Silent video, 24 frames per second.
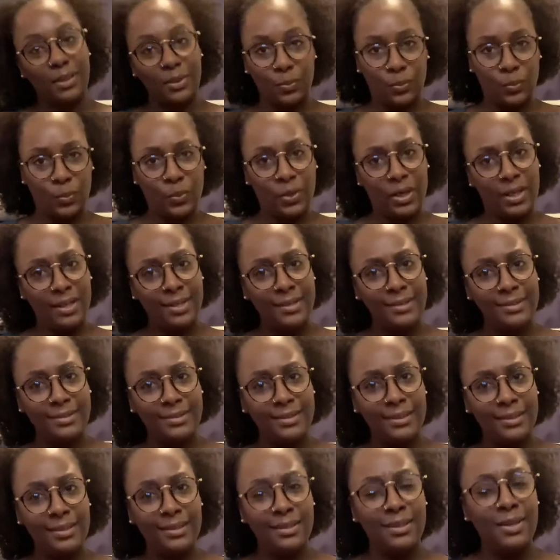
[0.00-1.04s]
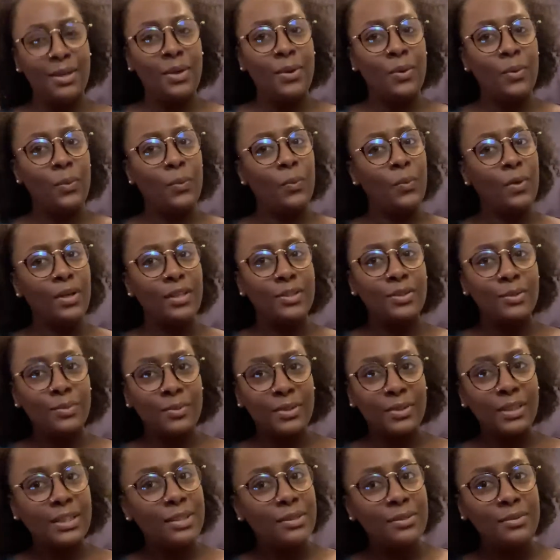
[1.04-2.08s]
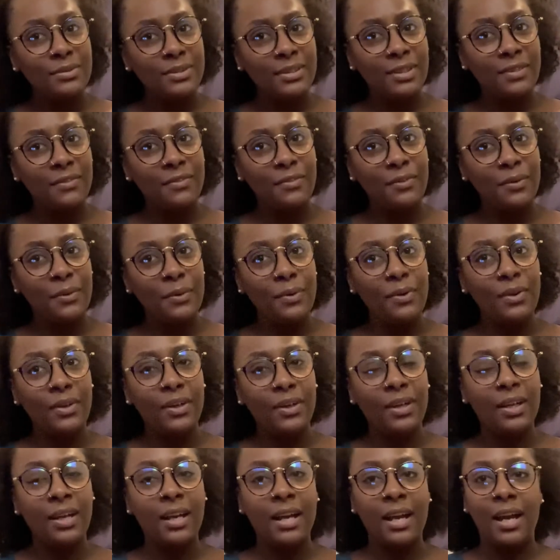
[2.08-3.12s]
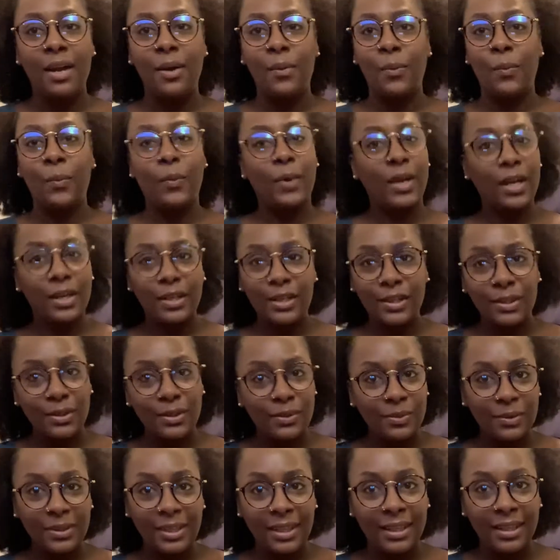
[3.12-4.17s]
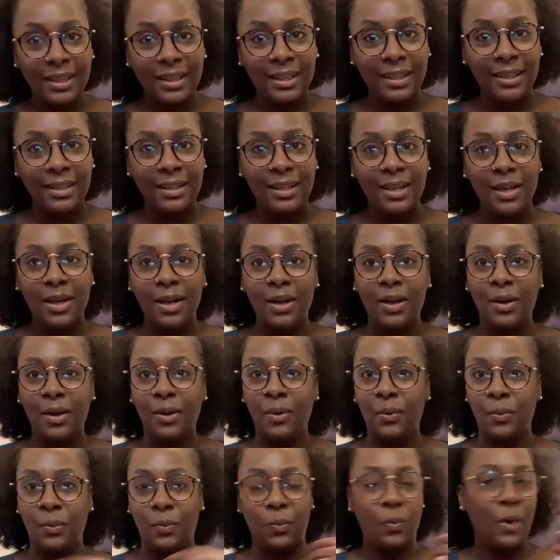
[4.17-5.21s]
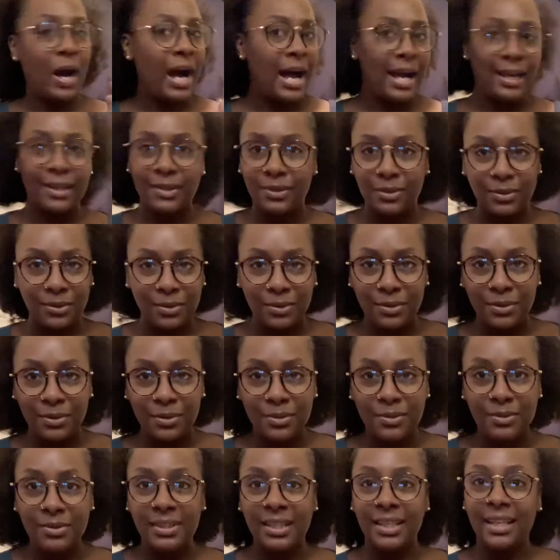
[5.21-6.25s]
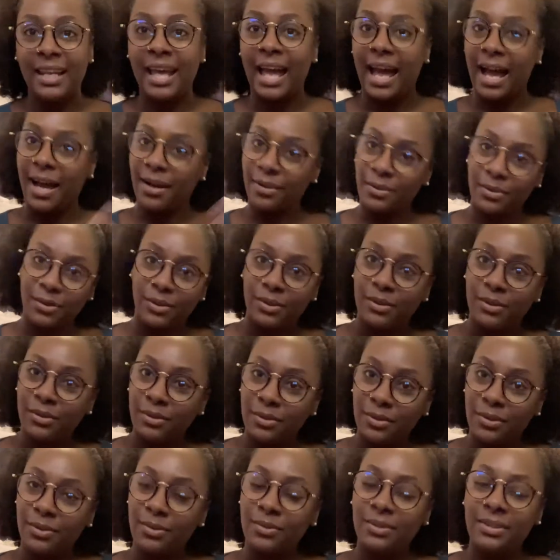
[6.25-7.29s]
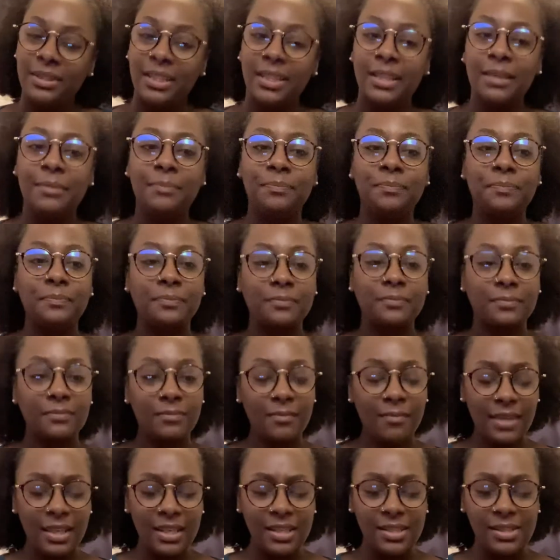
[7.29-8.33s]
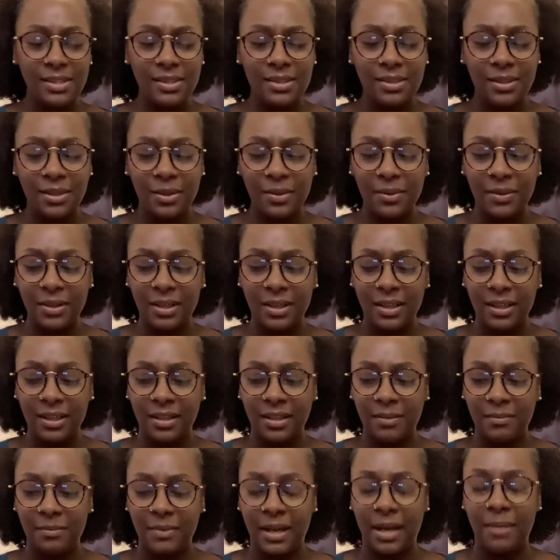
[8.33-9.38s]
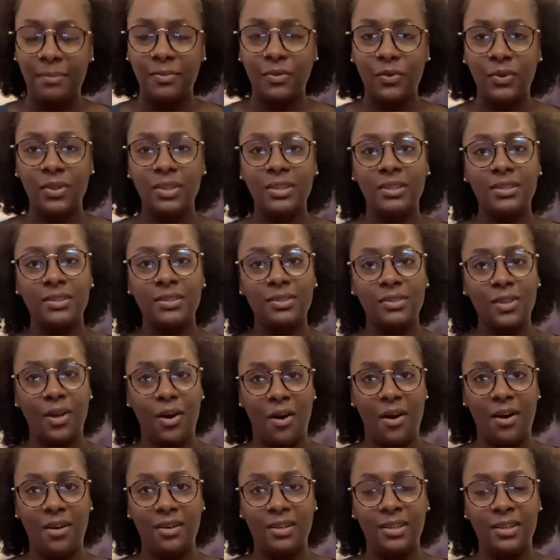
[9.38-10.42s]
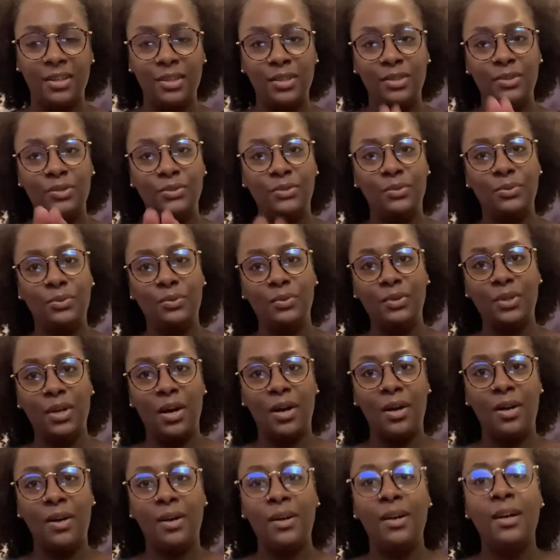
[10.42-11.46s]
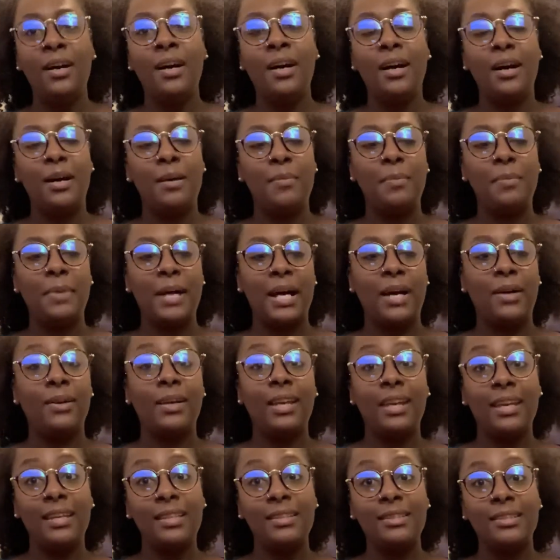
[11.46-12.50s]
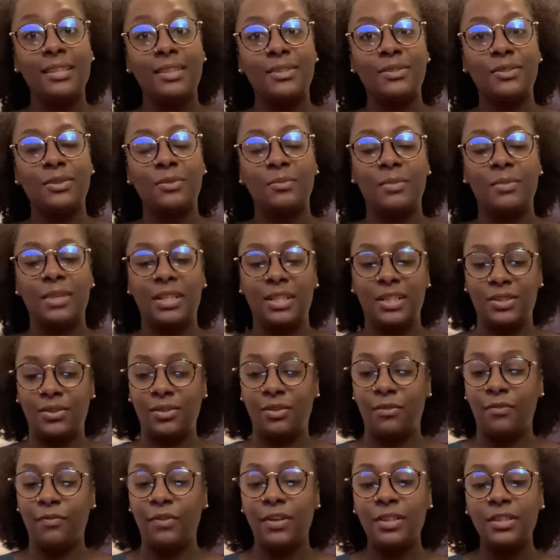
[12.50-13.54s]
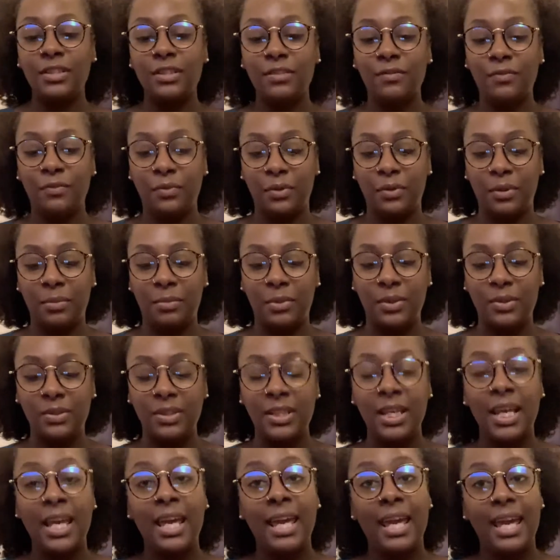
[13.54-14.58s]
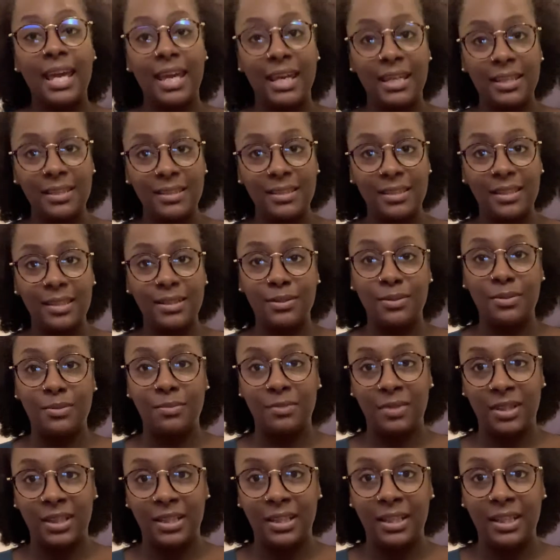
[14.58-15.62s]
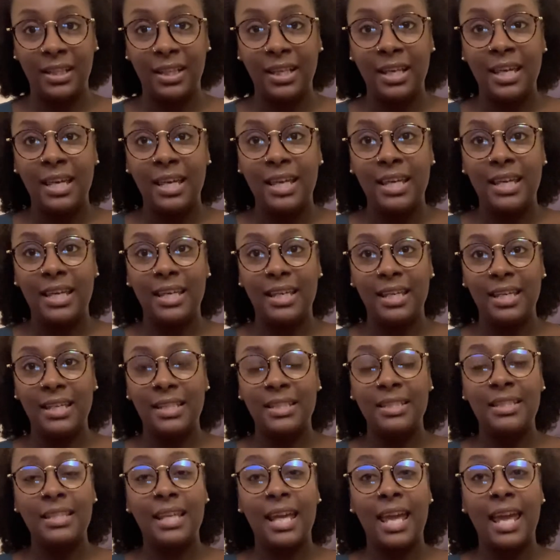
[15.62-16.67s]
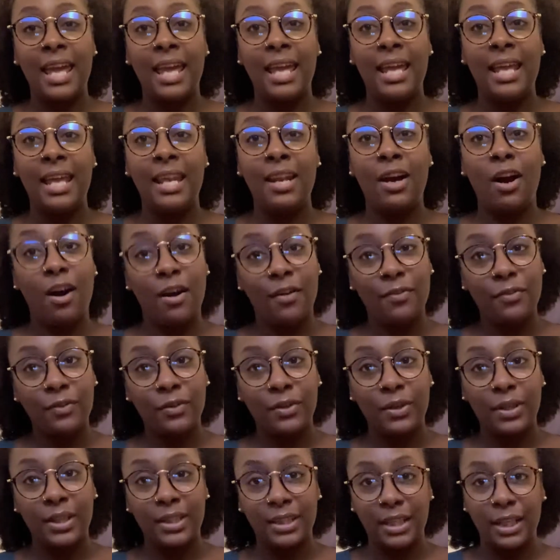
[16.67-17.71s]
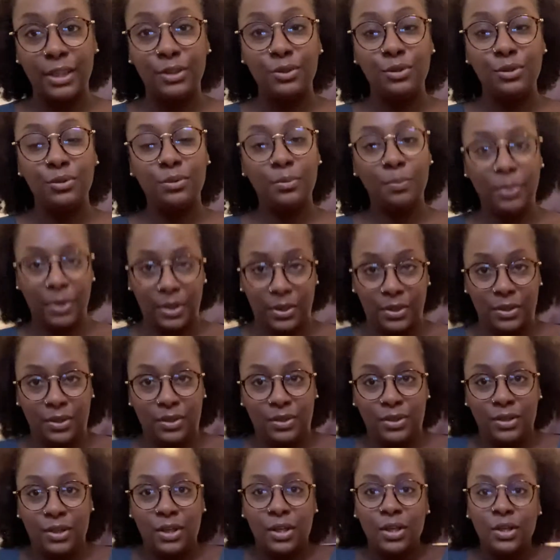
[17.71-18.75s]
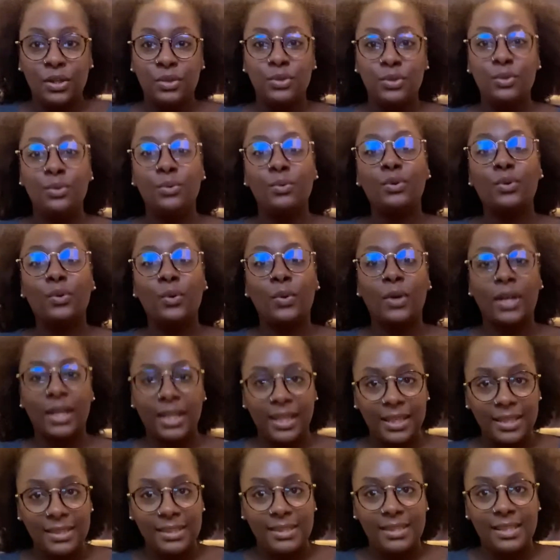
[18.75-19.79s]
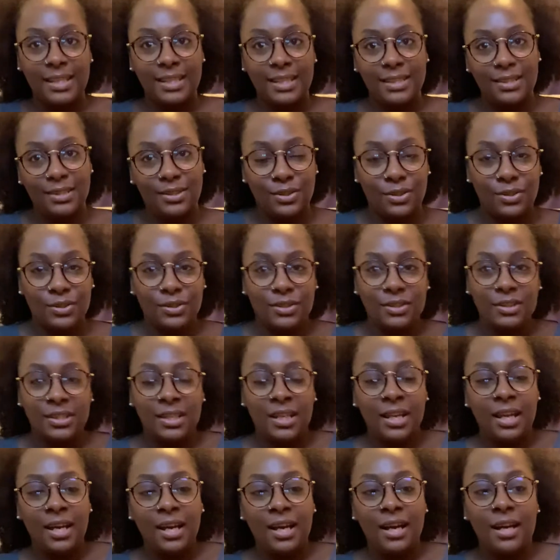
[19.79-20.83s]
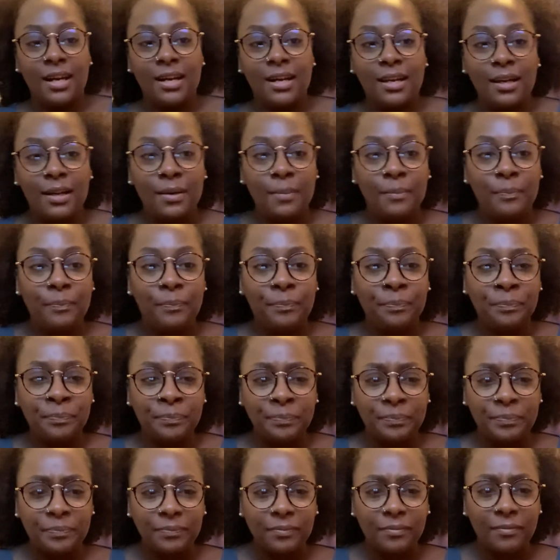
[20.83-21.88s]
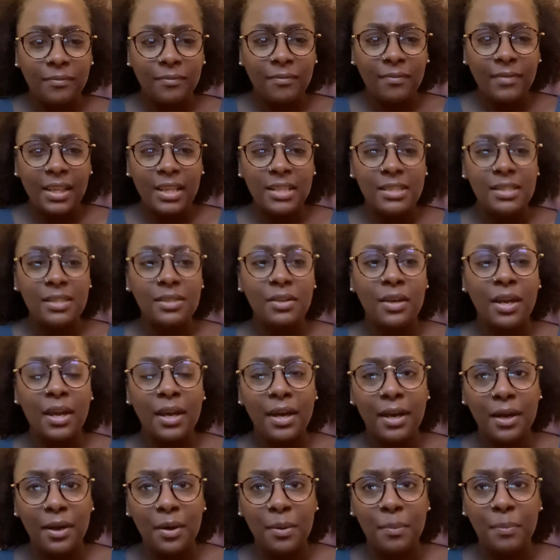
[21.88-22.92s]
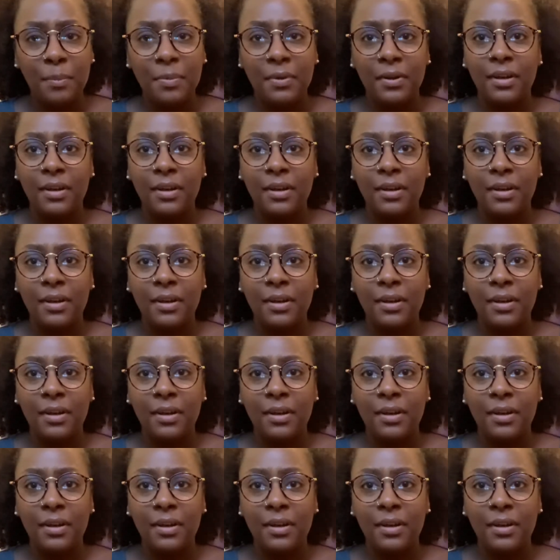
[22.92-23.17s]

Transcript: What is it? What do we use it for? Where do you get it? Why do you use it? How do you use it? So I'm going to talk to y'all about ancestor money. So first and foremost, ancestor money is an offering that you burn to your ancestors to help